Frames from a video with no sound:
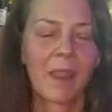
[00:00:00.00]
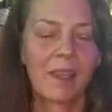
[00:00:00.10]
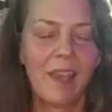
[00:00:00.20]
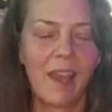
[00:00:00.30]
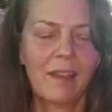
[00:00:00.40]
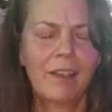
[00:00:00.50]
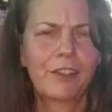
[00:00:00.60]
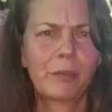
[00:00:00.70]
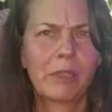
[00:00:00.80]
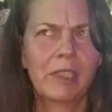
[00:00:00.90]
yeah,
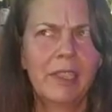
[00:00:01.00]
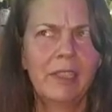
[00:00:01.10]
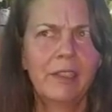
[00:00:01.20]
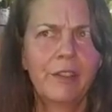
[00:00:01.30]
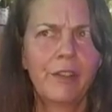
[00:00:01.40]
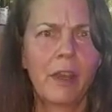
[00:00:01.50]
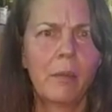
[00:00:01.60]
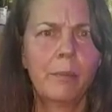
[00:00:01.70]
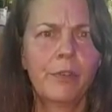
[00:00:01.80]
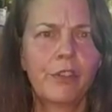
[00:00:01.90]
it's really
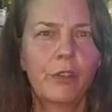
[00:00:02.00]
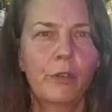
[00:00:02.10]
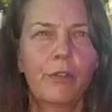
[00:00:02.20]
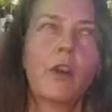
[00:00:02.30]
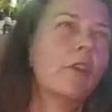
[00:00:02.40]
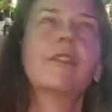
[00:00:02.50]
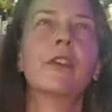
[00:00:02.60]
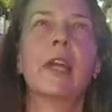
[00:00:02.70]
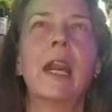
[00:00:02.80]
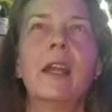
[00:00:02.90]
dumb to fall
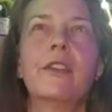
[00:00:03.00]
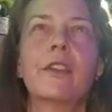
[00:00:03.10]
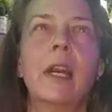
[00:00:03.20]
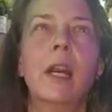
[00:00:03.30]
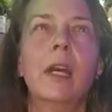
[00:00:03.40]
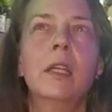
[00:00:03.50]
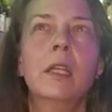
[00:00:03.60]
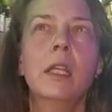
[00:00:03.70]
for that